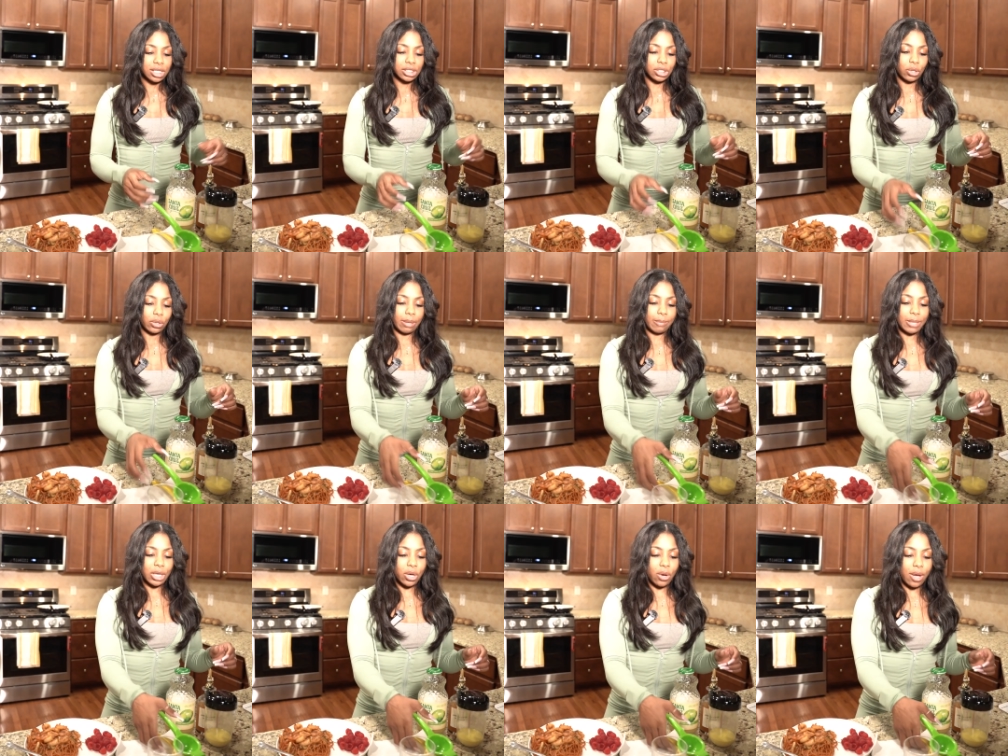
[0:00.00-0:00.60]
So
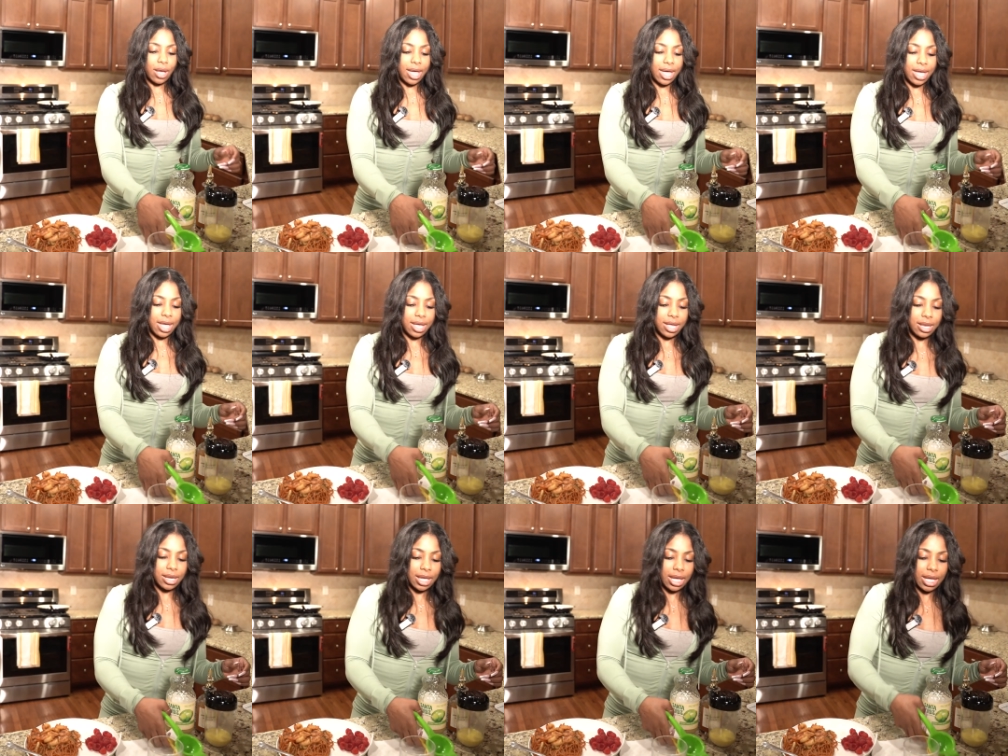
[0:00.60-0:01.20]
let me go
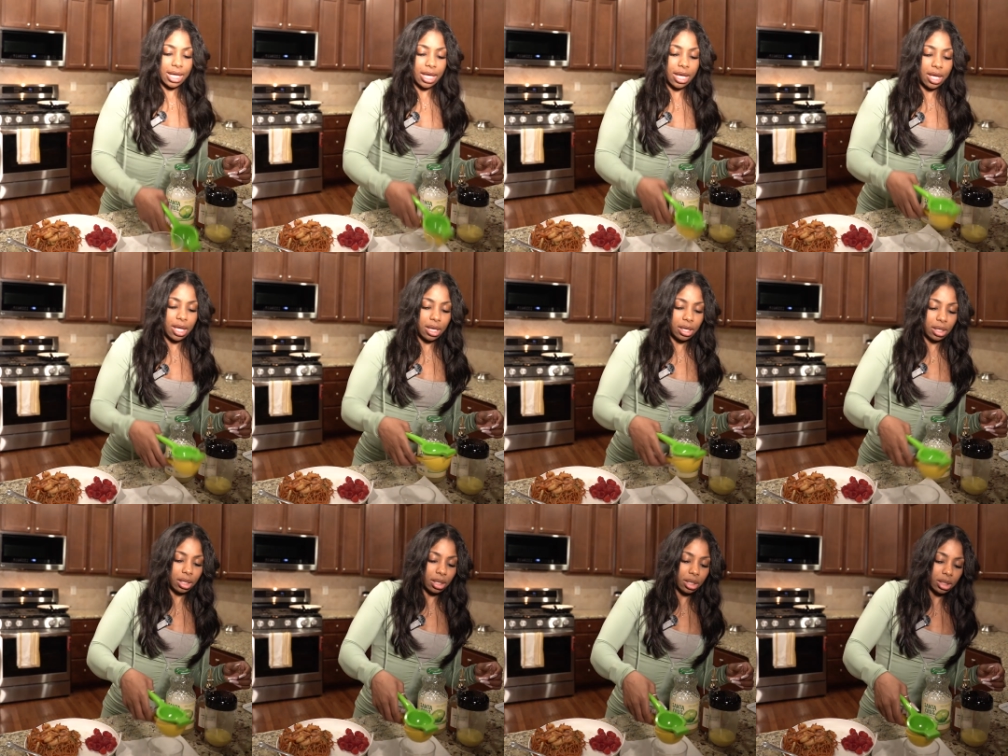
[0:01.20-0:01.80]
ahead
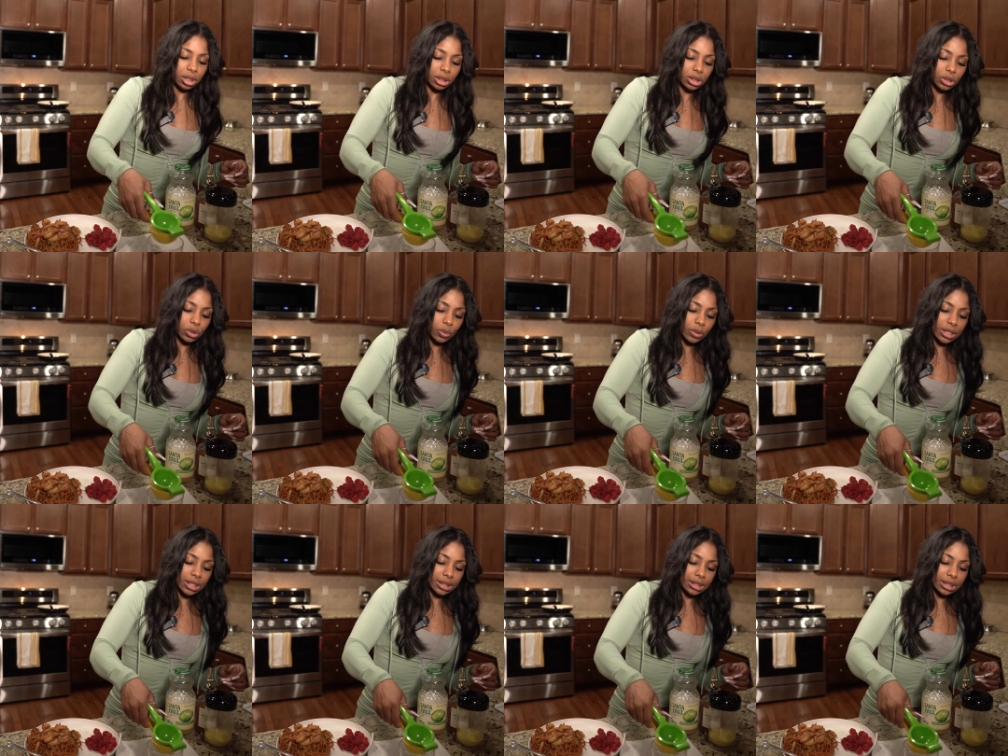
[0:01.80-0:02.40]
and
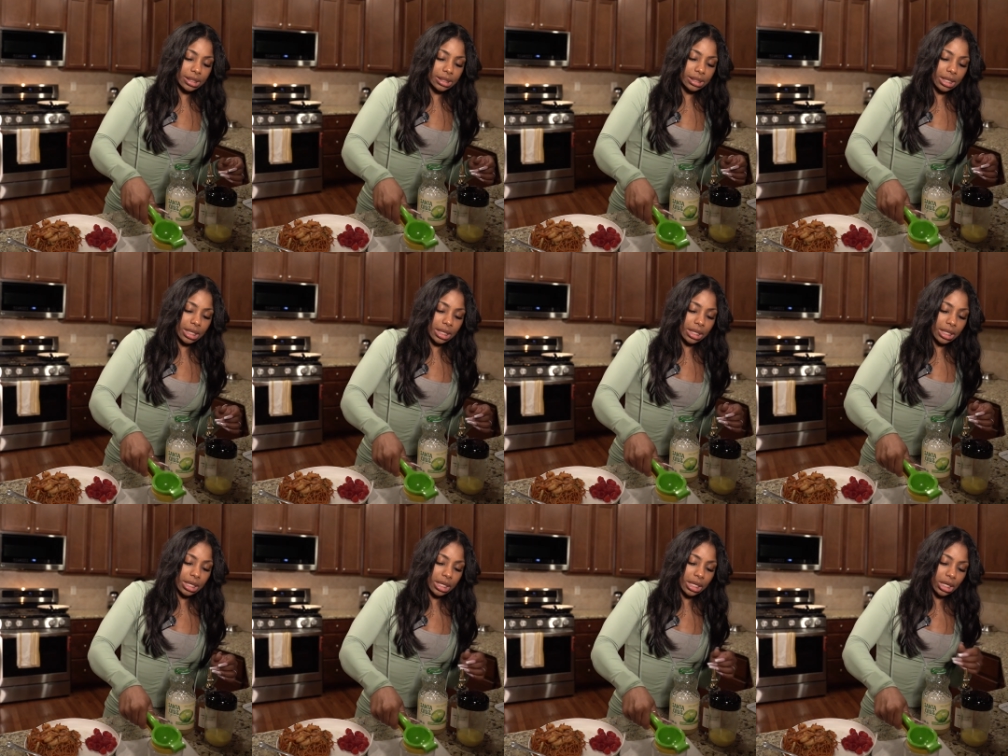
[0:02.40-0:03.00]
squeeze this
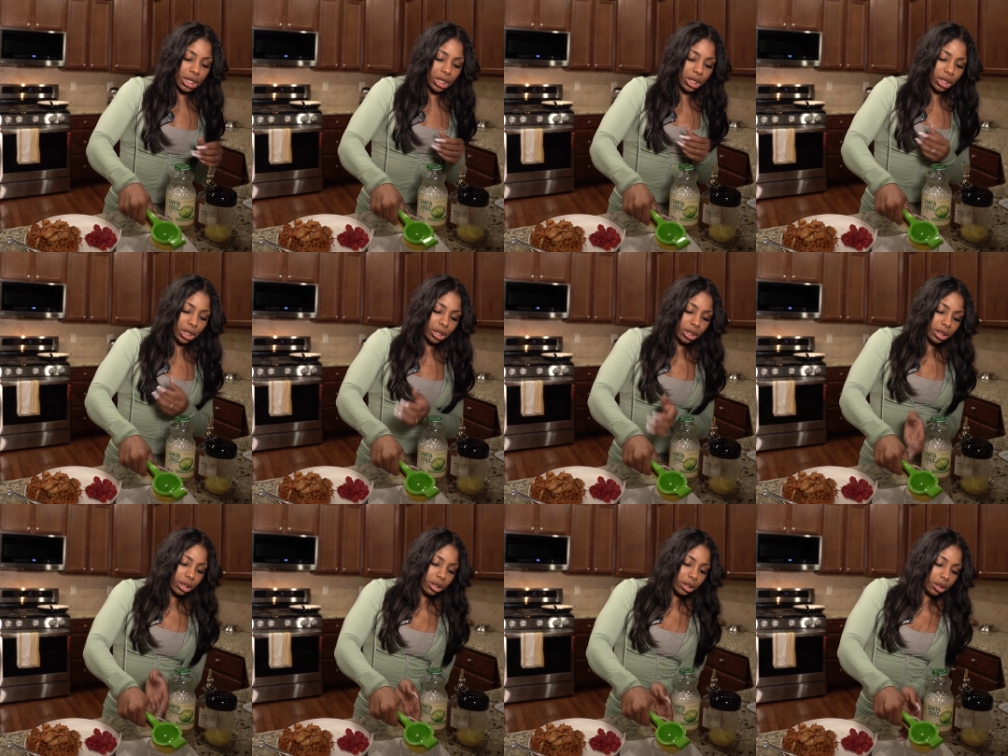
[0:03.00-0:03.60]
in
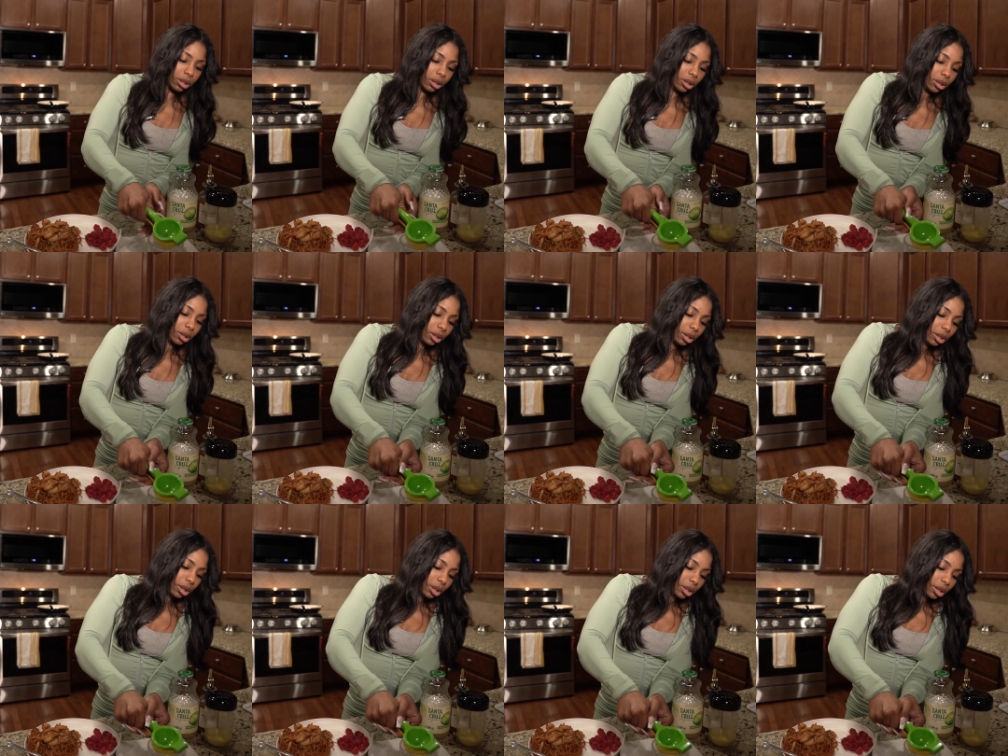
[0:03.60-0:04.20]
here.
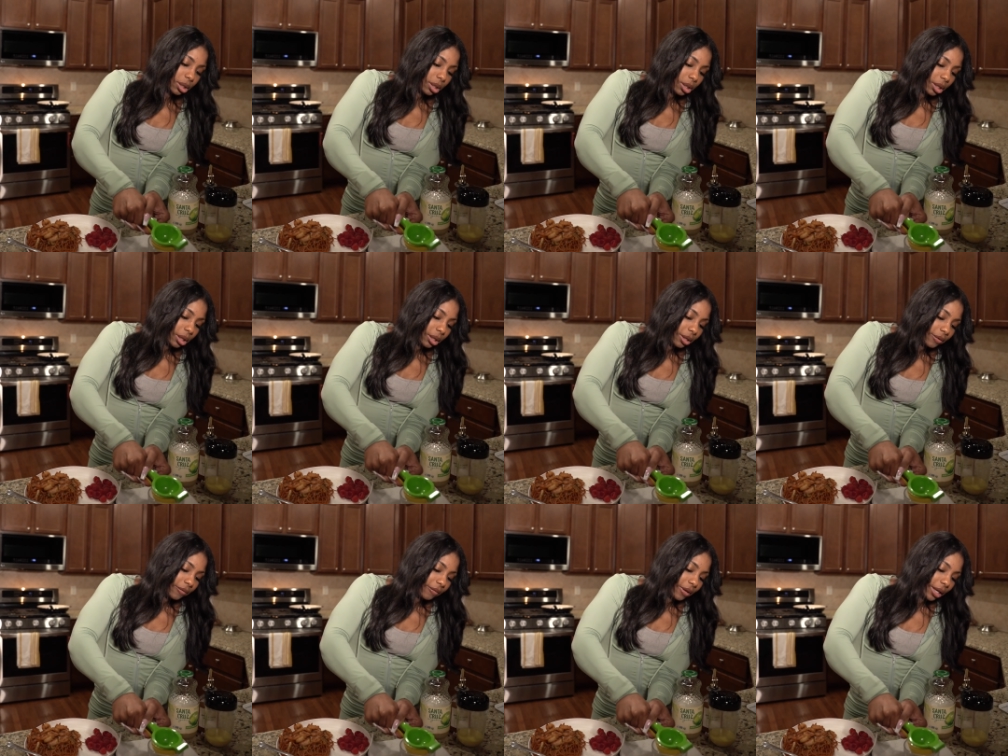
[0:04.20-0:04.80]

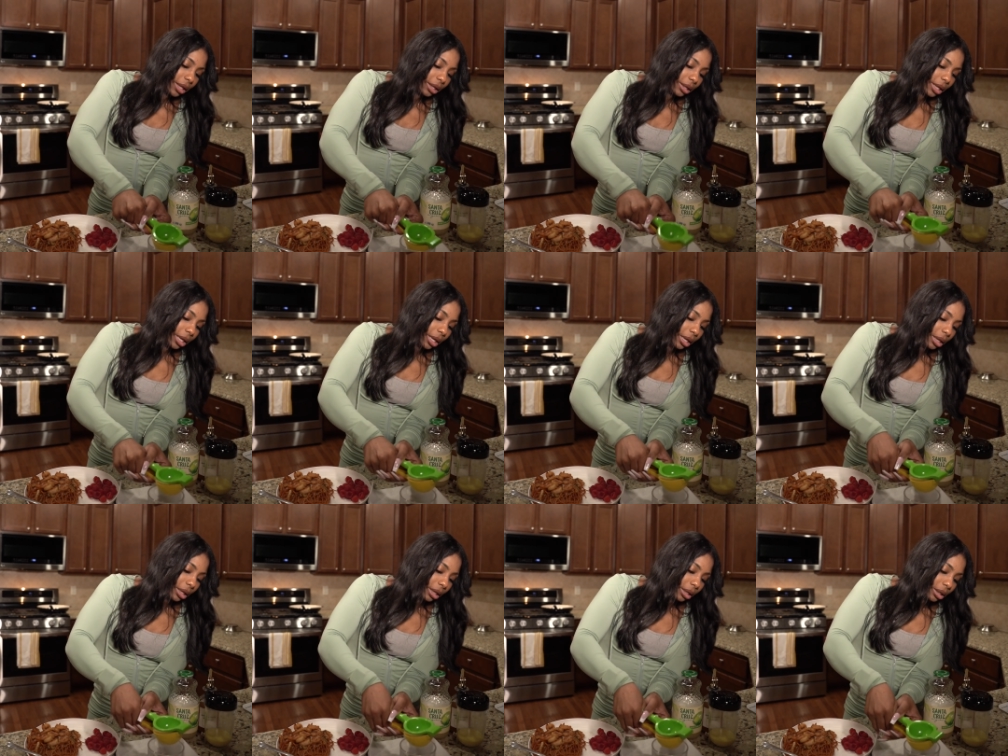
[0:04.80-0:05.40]
If
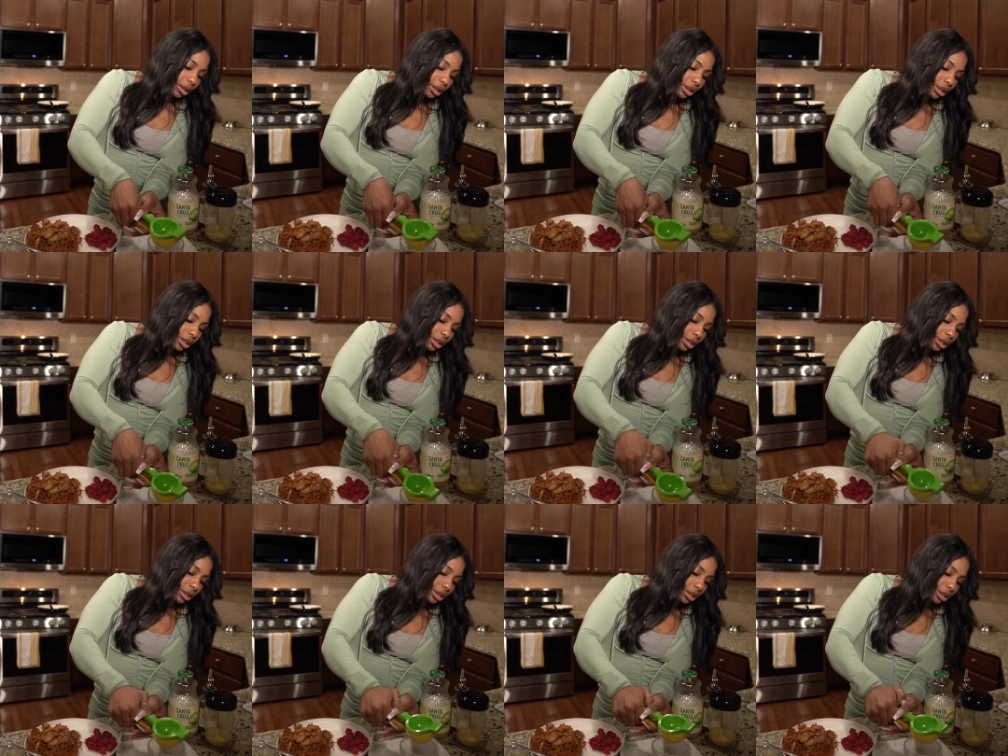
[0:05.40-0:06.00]
anything,
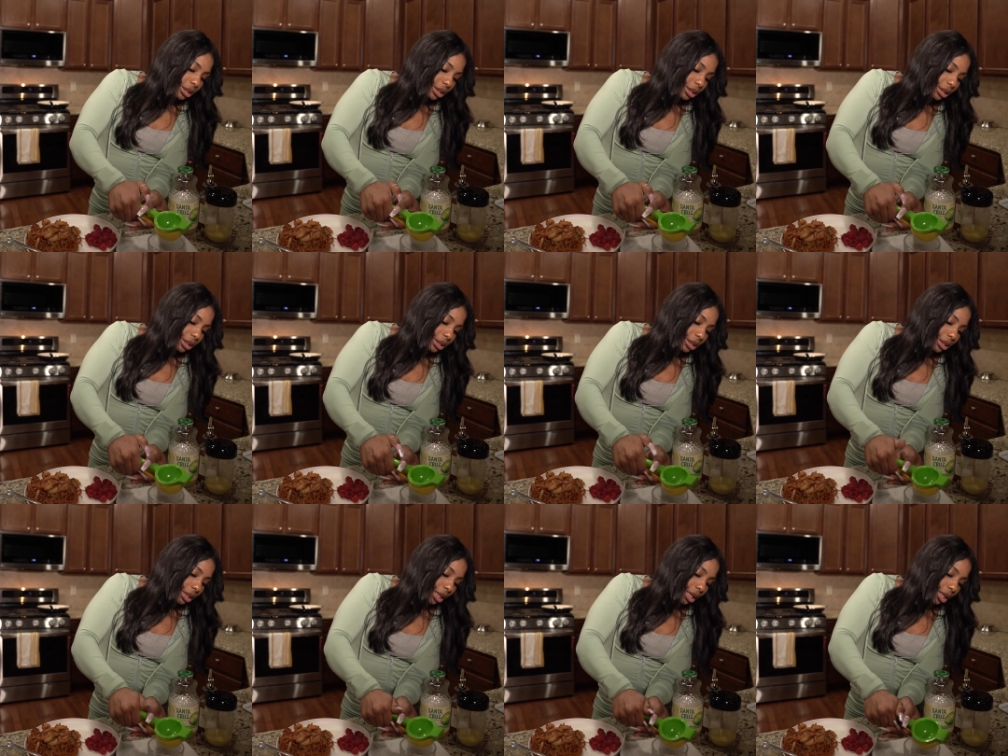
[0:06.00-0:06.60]
let's
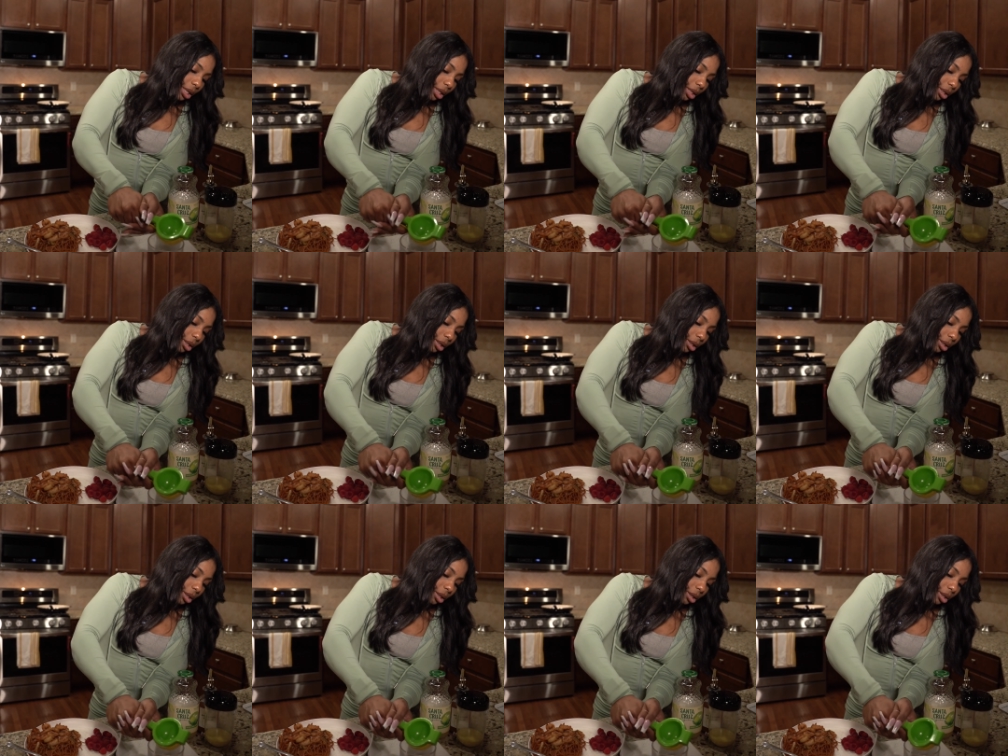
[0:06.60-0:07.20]
see.
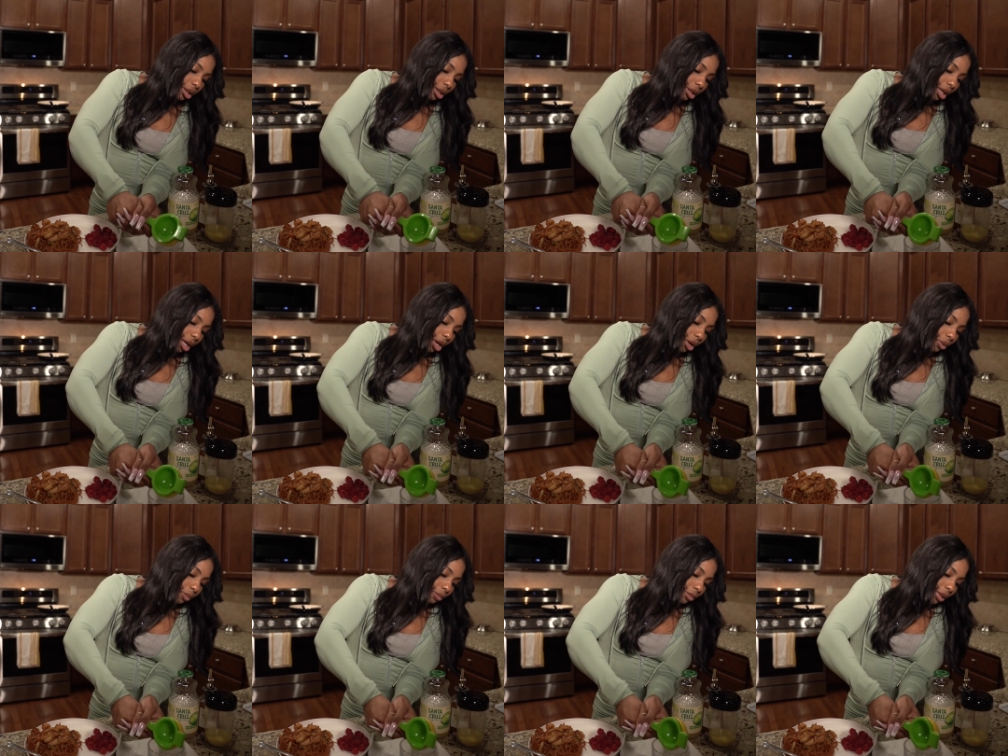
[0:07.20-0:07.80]

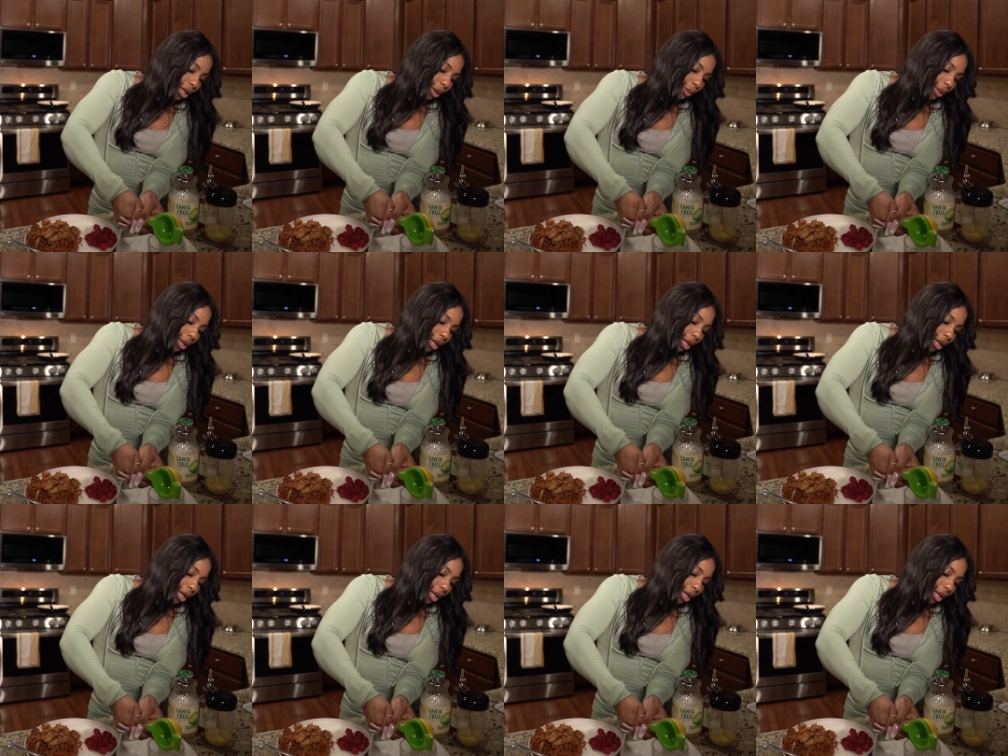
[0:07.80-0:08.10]
Oh, there we